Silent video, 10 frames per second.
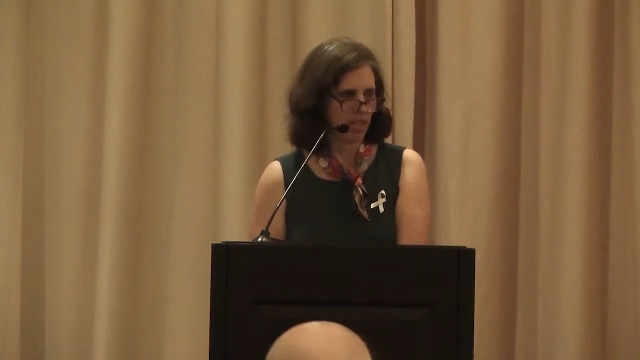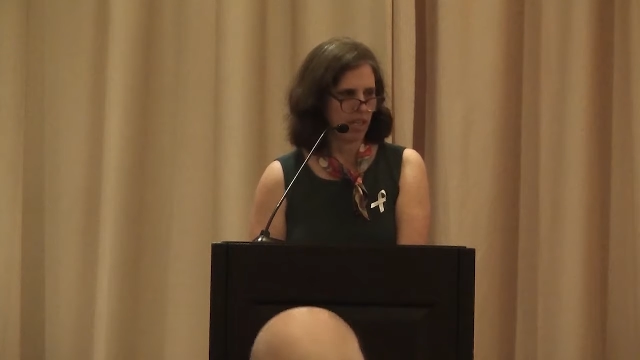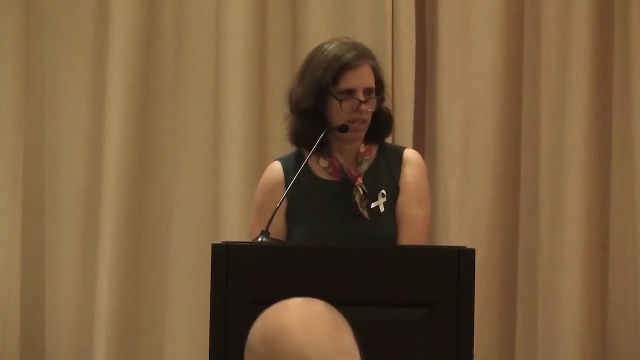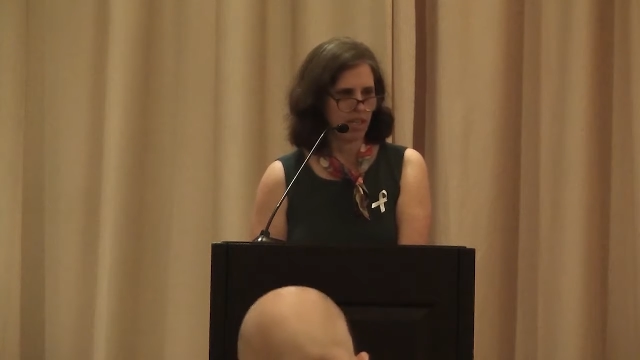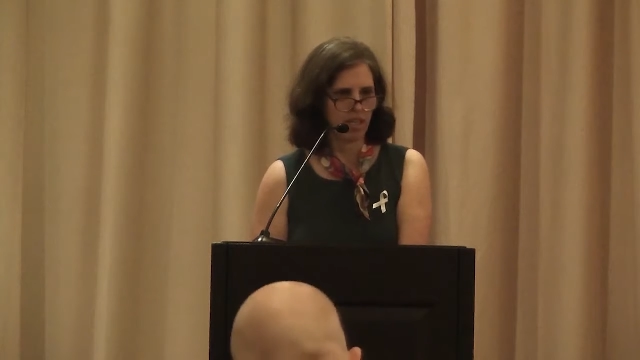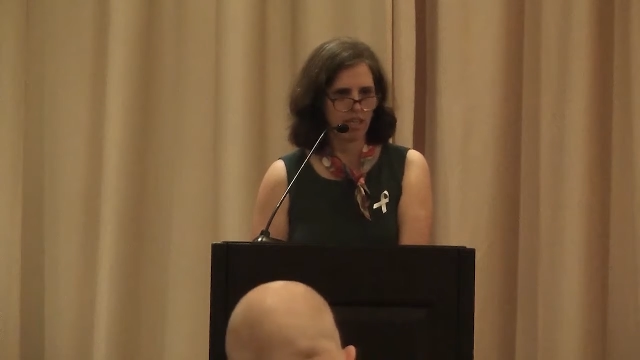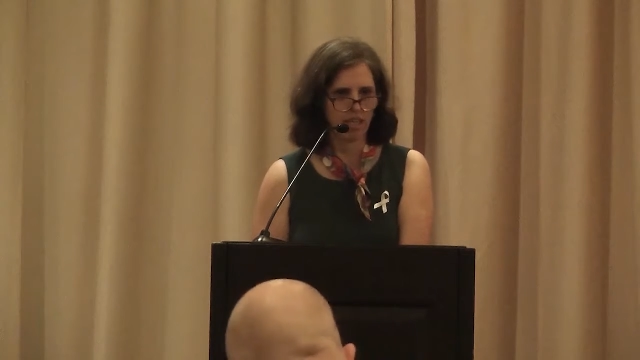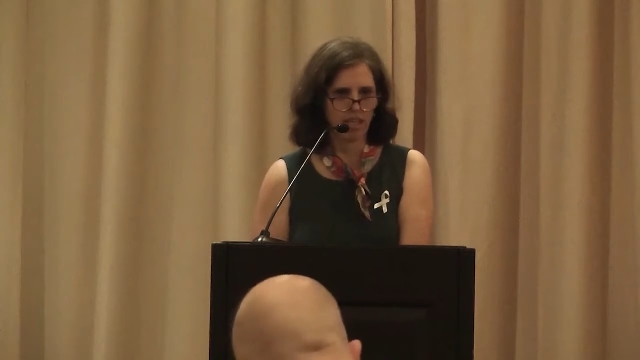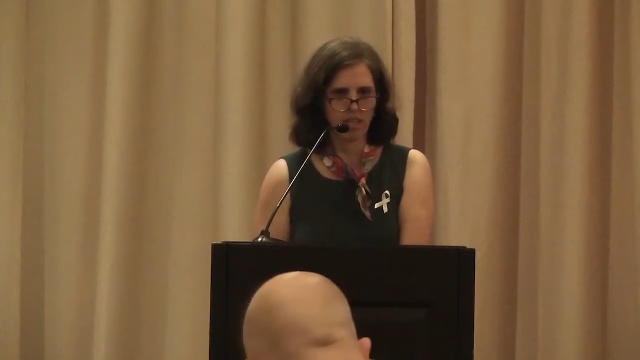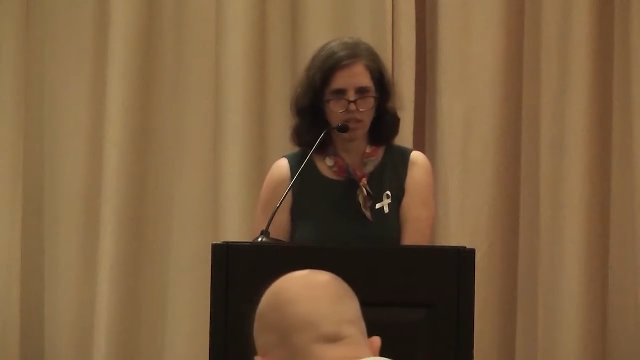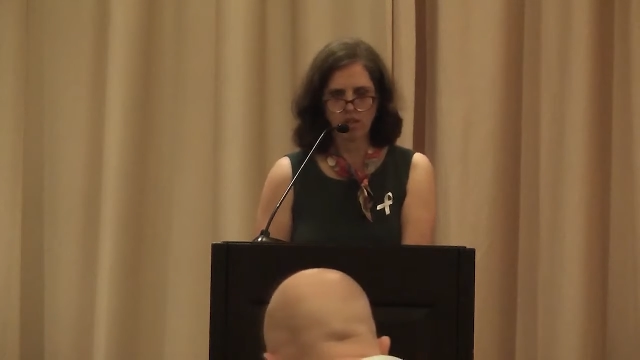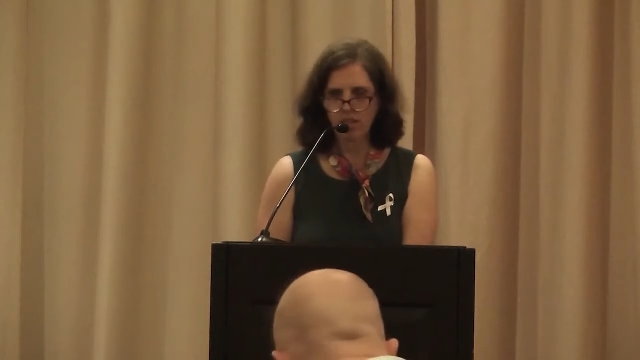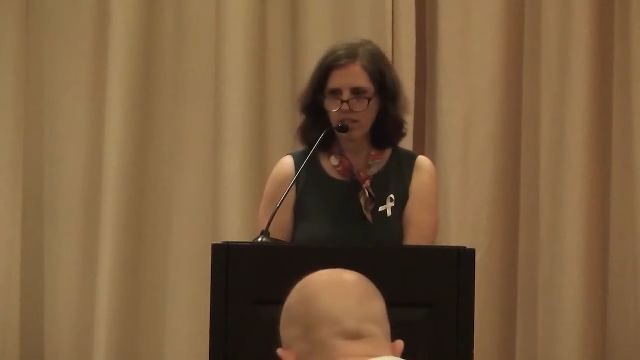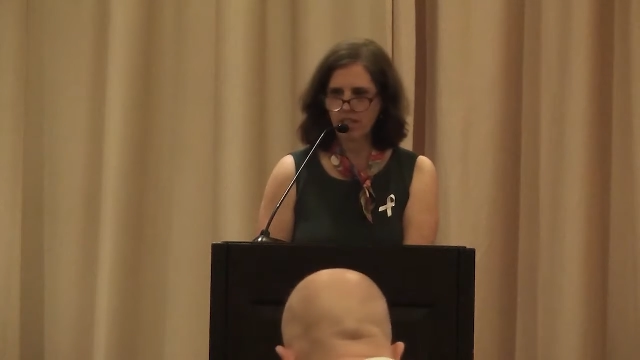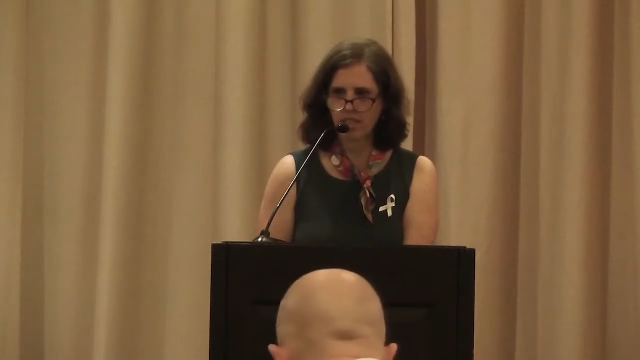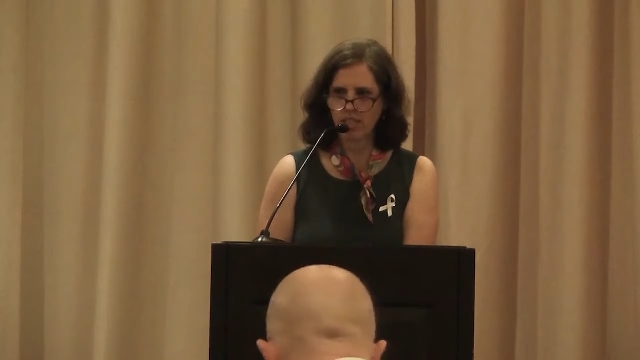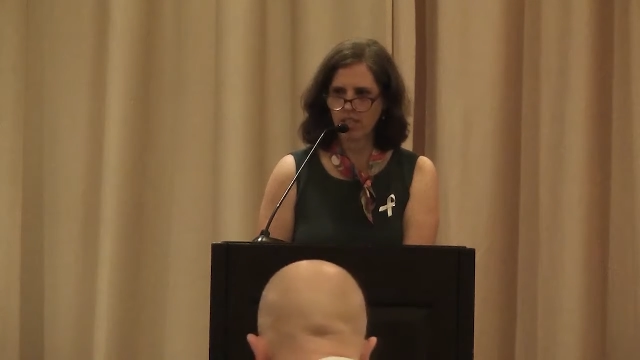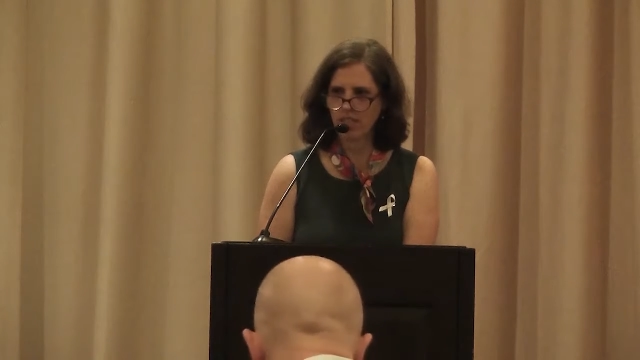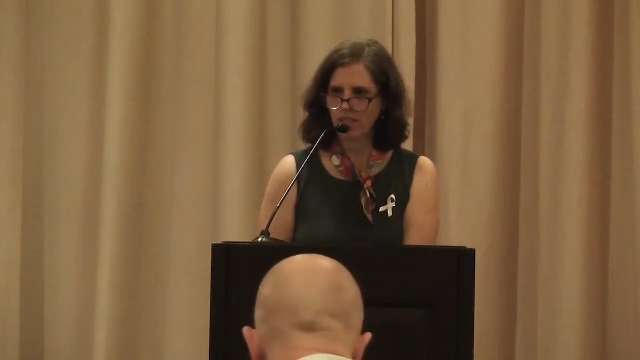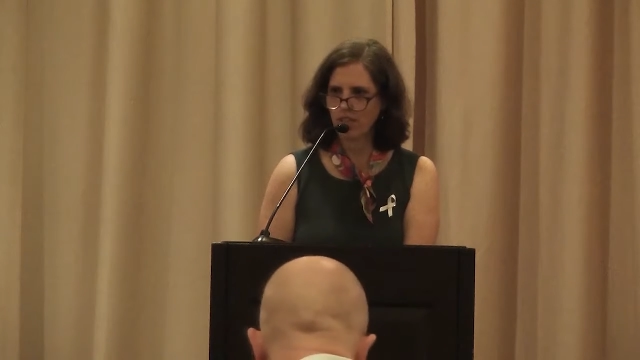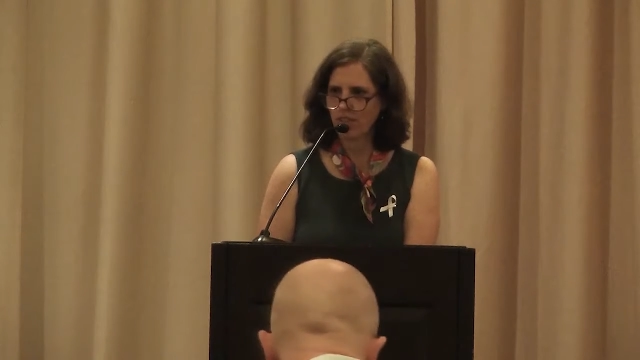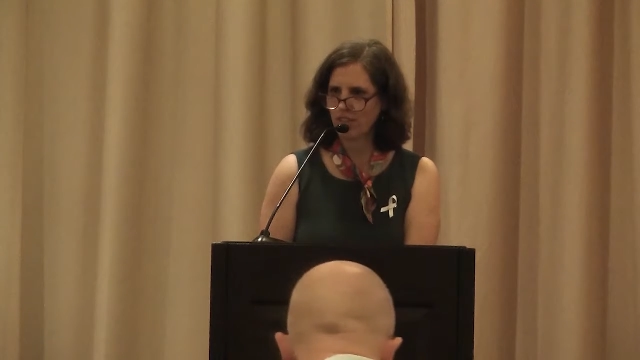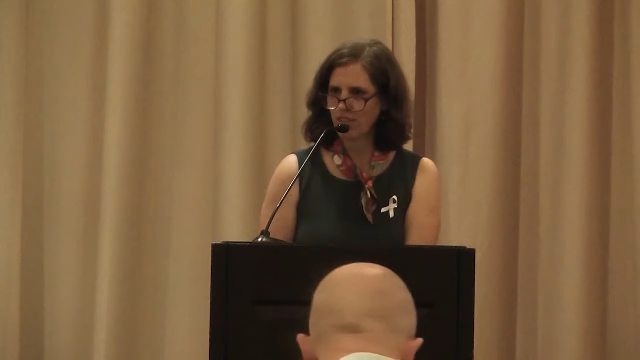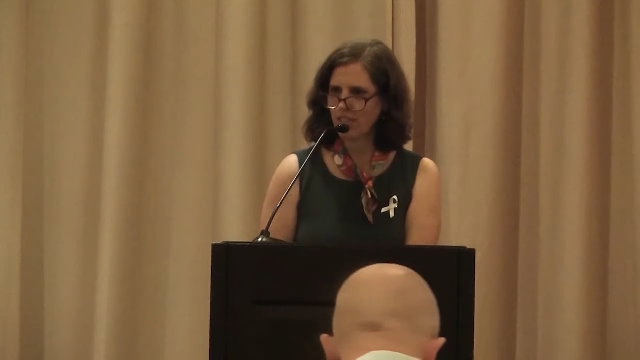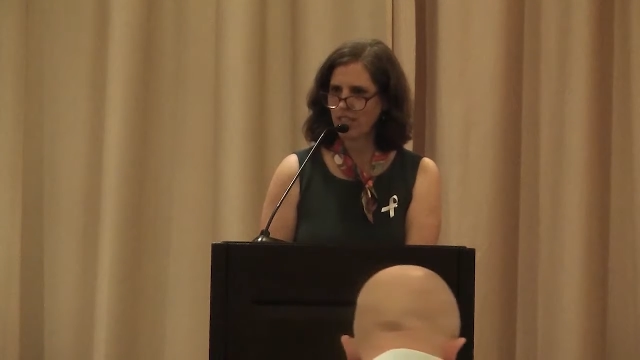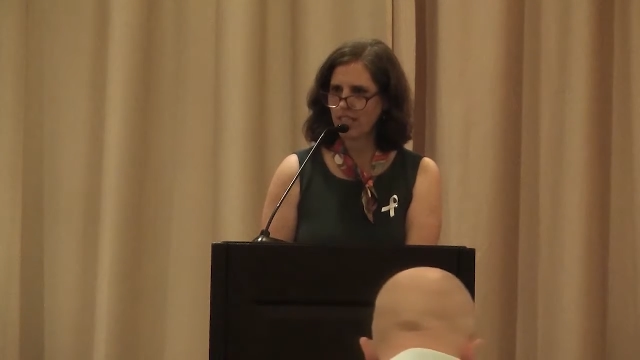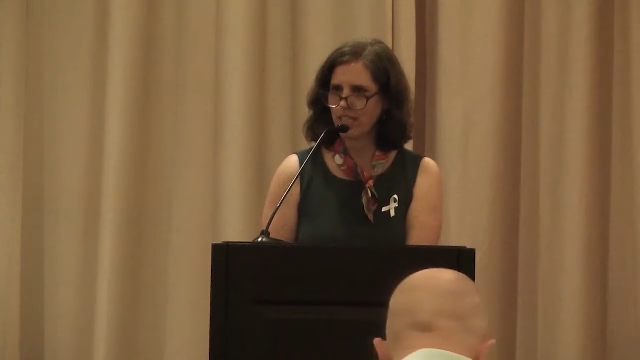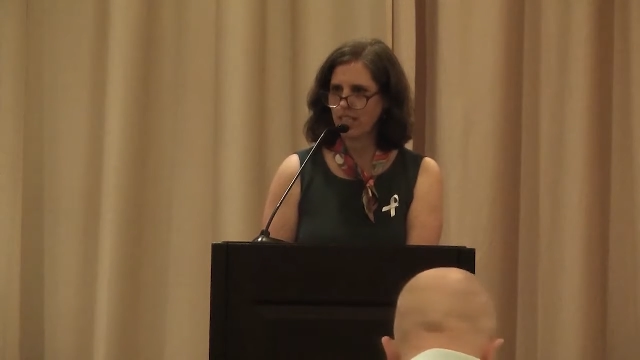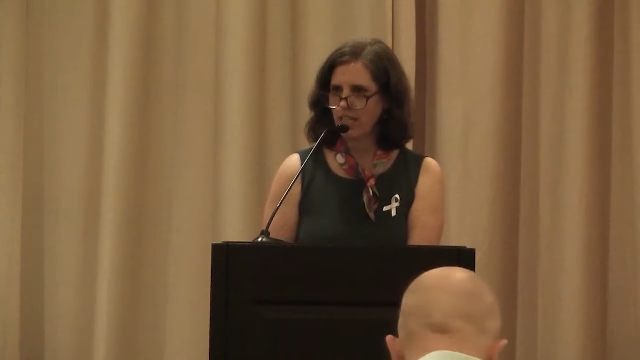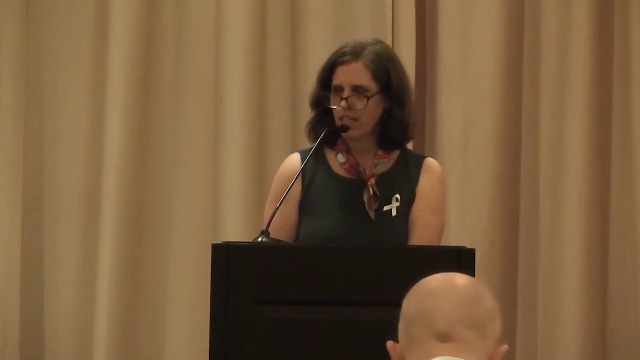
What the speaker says: adult education, adult literacy,